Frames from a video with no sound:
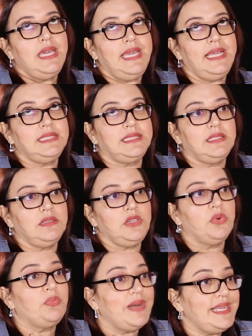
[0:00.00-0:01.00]
is
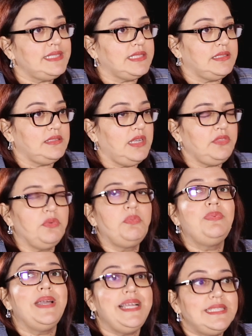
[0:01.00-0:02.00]
your reason and the
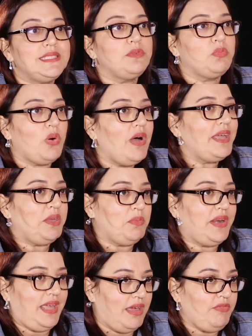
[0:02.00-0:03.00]
reason why you
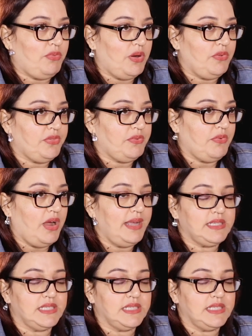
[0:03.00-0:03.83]
want to have wealth, right?